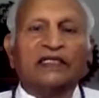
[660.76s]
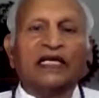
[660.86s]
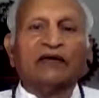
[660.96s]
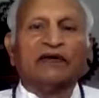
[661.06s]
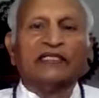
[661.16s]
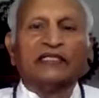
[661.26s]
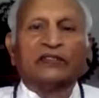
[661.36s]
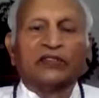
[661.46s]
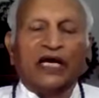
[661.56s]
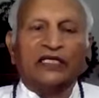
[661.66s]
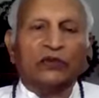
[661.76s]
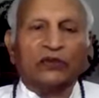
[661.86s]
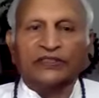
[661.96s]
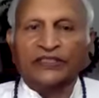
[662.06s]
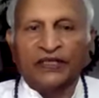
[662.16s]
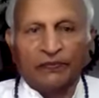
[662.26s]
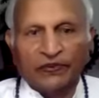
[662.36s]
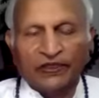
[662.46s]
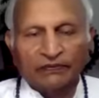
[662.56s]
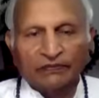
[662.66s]
have any size or shape.
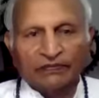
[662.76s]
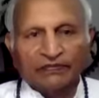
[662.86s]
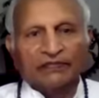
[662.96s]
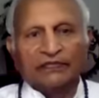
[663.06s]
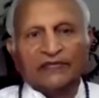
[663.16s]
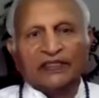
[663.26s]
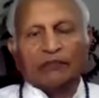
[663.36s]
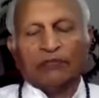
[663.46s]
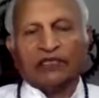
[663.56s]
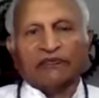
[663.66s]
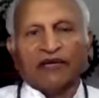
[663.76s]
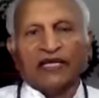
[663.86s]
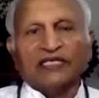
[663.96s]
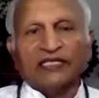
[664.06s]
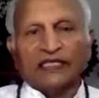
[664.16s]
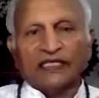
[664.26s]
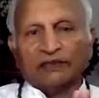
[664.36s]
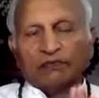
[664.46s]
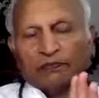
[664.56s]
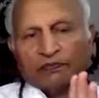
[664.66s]
But when it
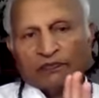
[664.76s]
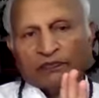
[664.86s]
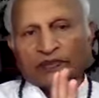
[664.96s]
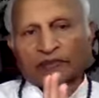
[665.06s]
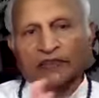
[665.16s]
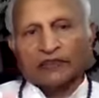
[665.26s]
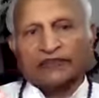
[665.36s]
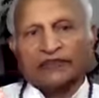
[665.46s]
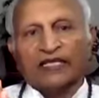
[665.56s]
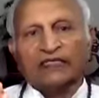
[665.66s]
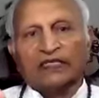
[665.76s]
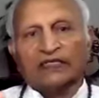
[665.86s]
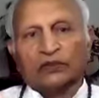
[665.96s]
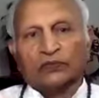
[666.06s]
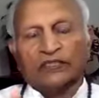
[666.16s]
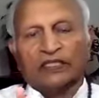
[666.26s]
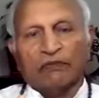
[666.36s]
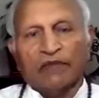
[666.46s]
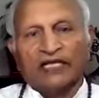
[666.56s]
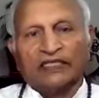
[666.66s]
tangles with the
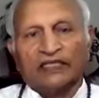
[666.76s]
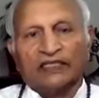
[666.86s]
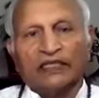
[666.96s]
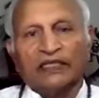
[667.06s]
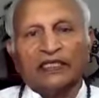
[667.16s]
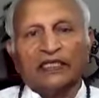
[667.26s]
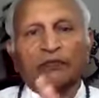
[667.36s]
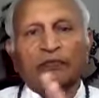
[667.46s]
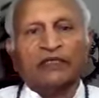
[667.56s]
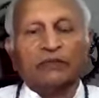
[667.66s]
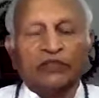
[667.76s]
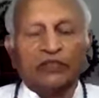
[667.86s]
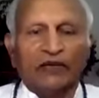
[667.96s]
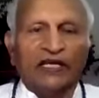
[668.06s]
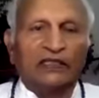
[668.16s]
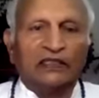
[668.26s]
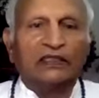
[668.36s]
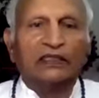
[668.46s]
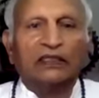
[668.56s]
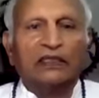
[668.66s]
matter, it becomes the matter.
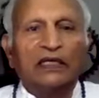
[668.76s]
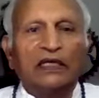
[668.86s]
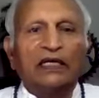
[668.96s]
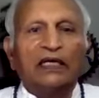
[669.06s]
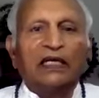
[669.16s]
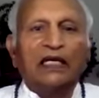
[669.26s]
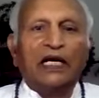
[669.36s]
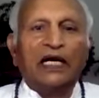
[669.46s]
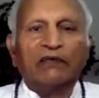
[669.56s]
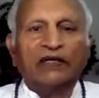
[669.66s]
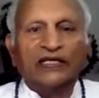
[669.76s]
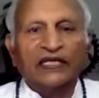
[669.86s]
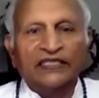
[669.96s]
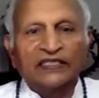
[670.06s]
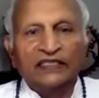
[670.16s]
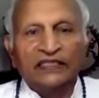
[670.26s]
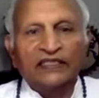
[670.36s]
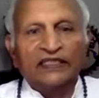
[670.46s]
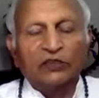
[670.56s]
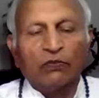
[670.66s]
Our
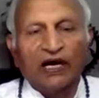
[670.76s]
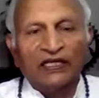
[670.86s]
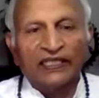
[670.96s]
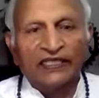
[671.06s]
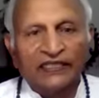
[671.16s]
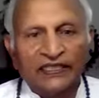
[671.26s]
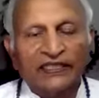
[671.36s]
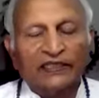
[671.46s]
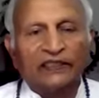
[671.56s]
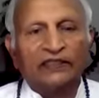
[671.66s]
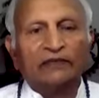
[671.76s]
greatest bondage is